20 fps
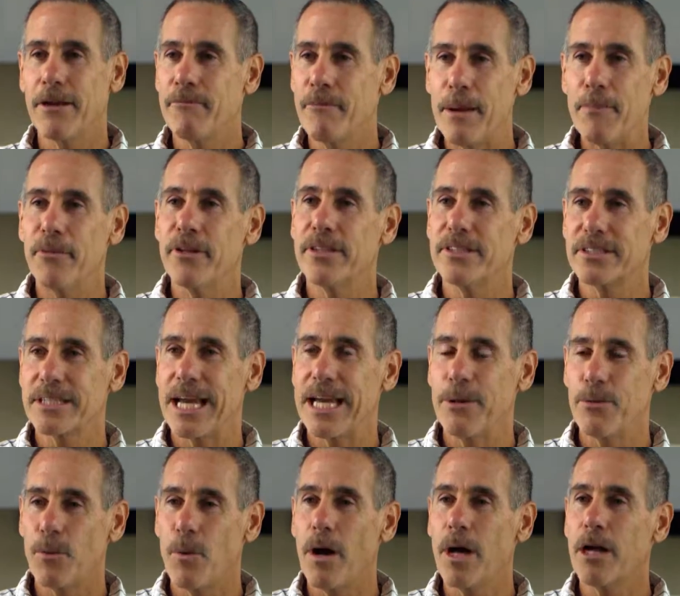I remember this guy
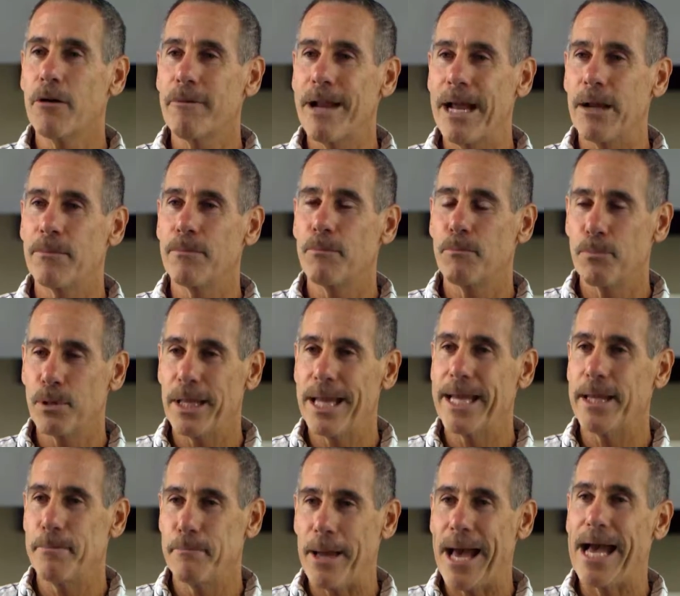who walked around playing